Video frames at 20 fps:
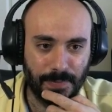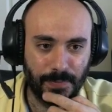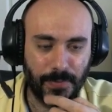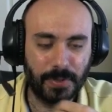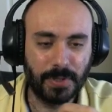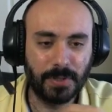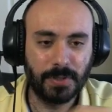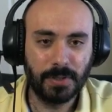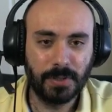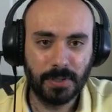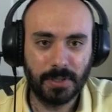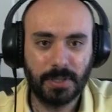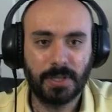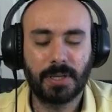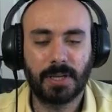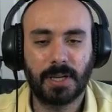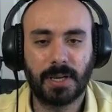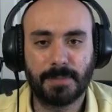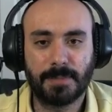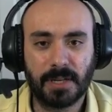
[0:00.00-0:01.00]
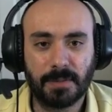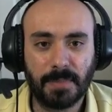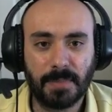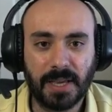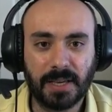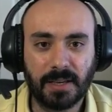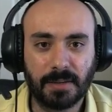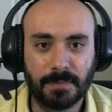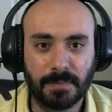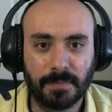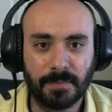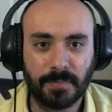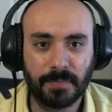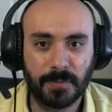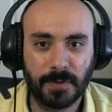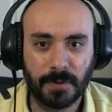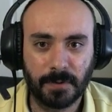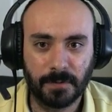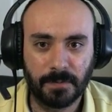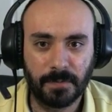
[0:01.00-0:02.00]
Pretty good. I'm going to make him
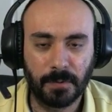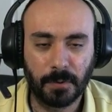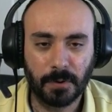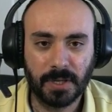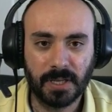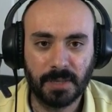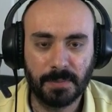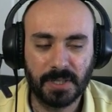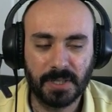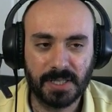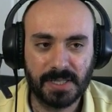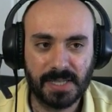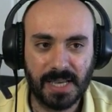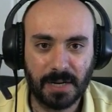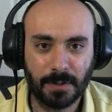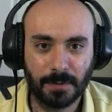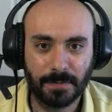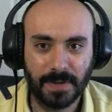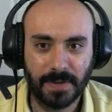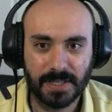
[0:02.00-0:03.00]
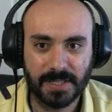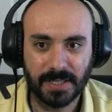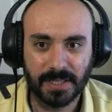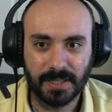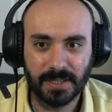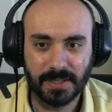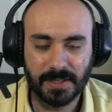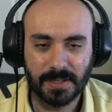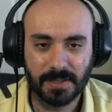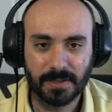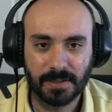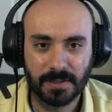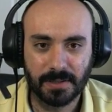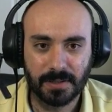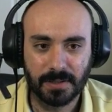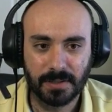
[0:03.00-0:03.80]
fork him into sacrificing this.